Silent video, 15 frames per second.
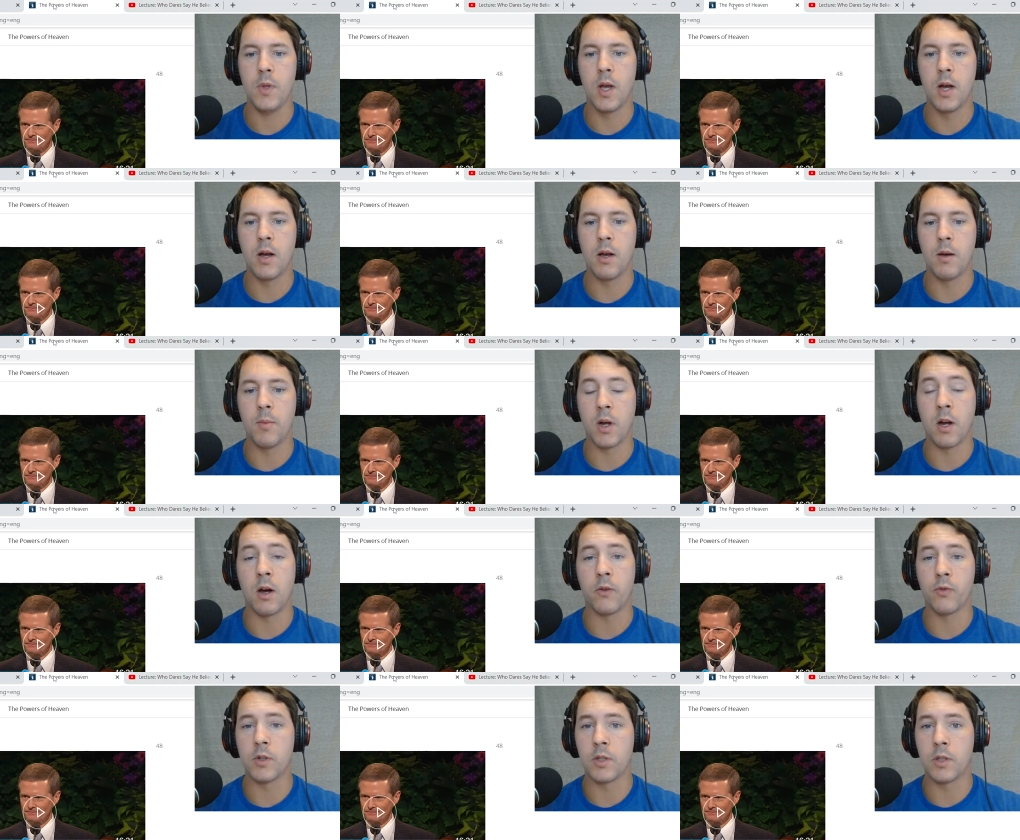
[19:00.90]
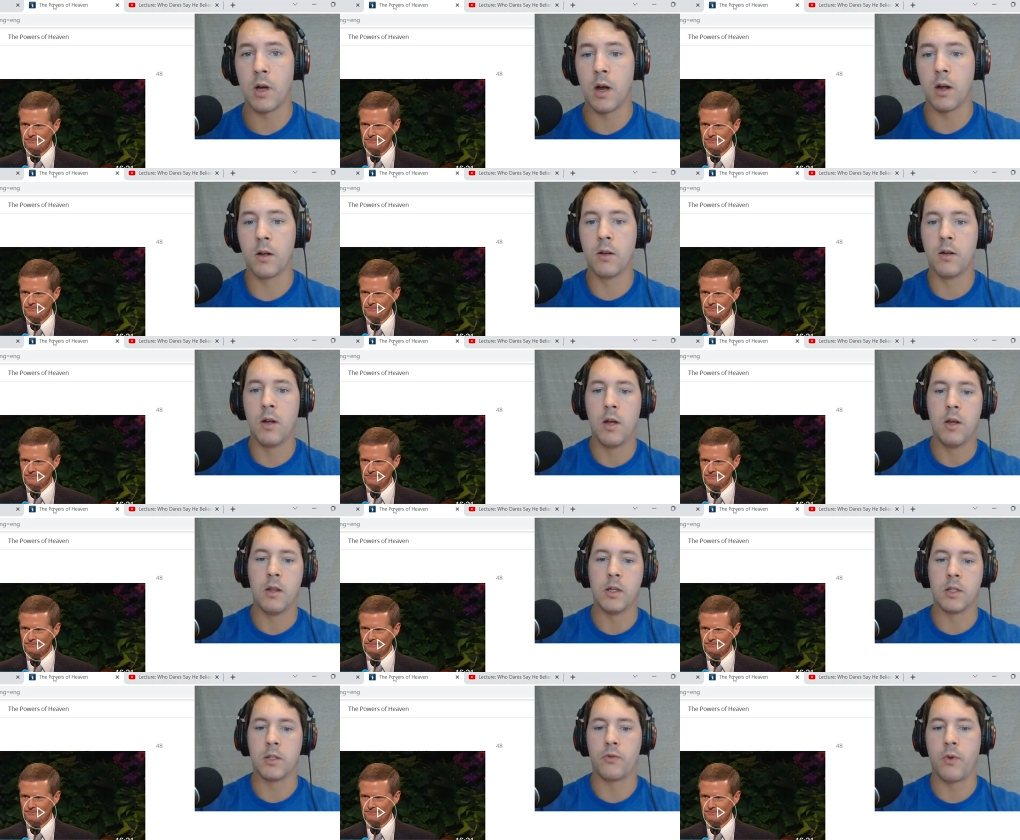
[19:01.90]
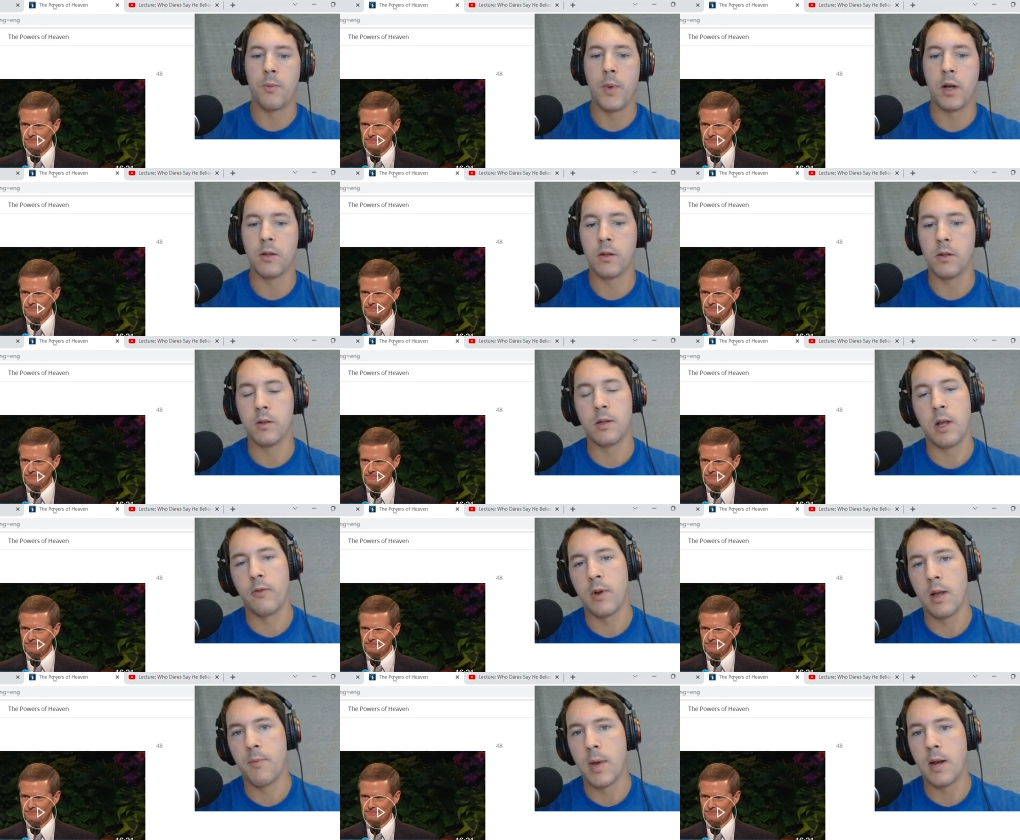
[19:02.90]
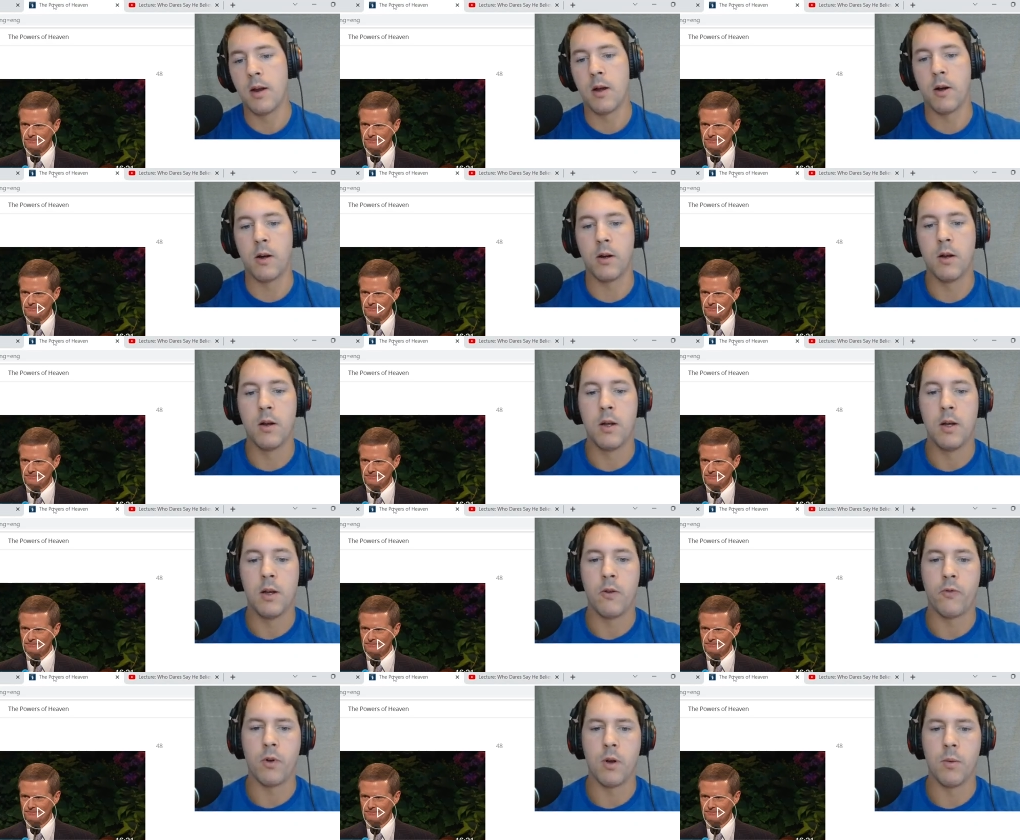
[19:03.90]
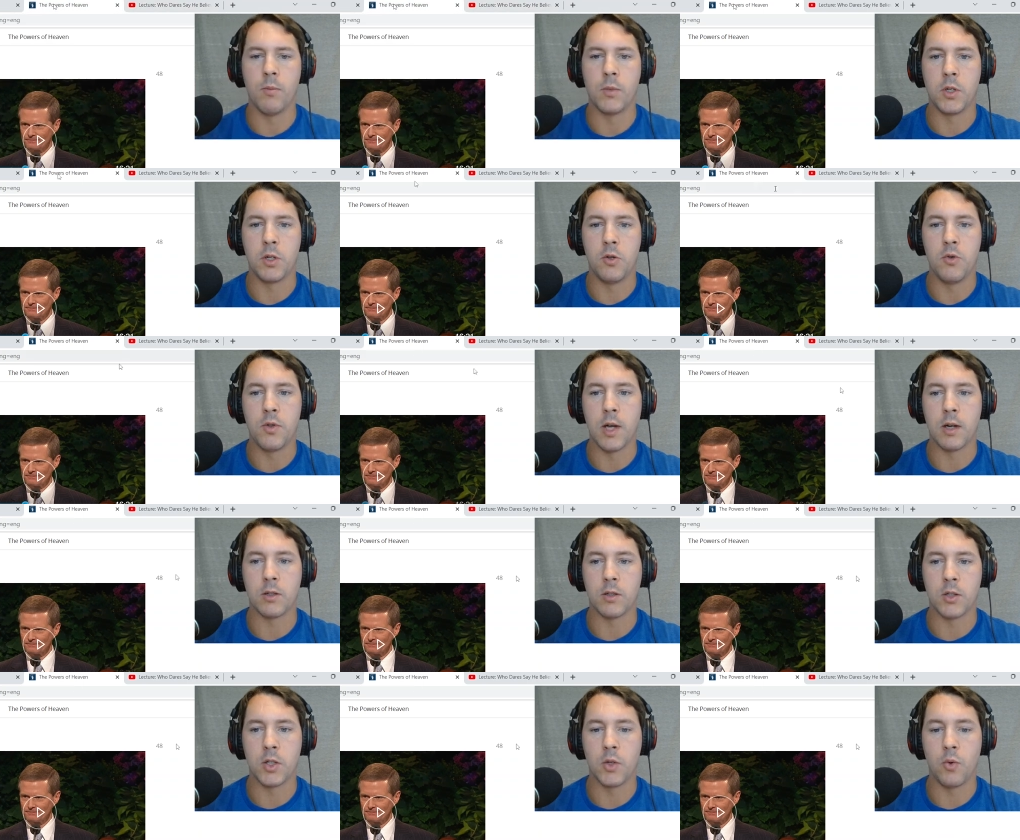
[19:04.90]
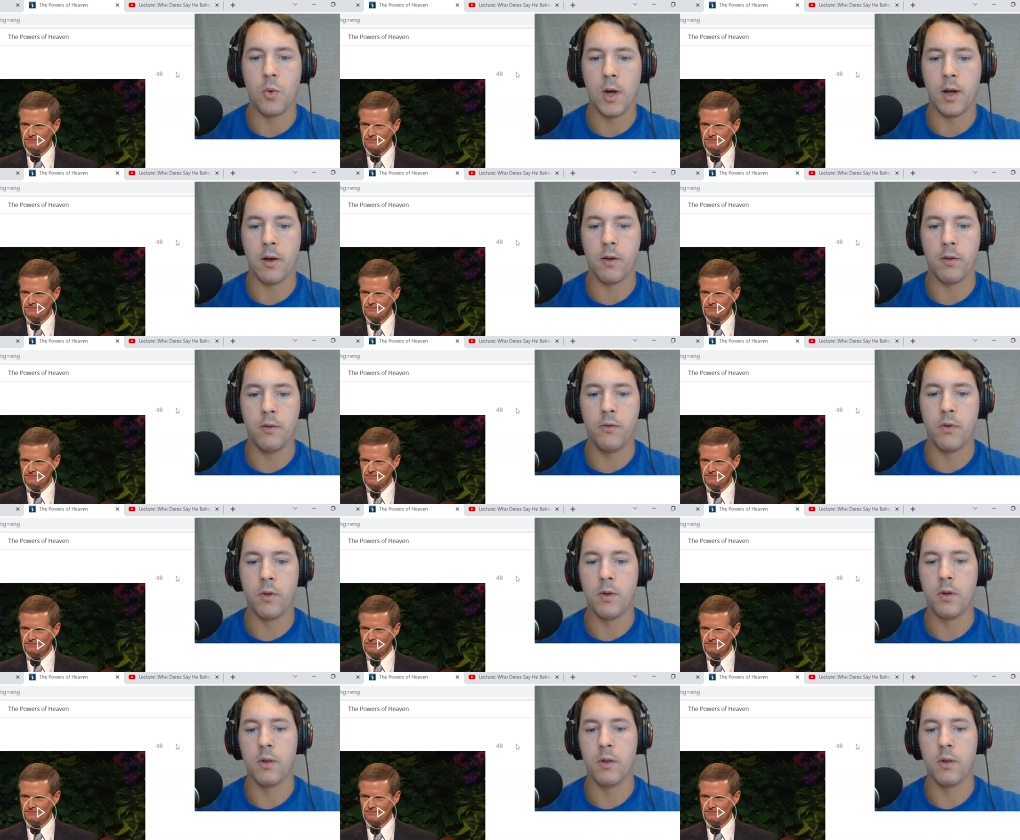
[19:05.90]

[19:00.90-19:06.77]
Speaker 1: a conference talk. This is from Elder David A. Bednar from 2012,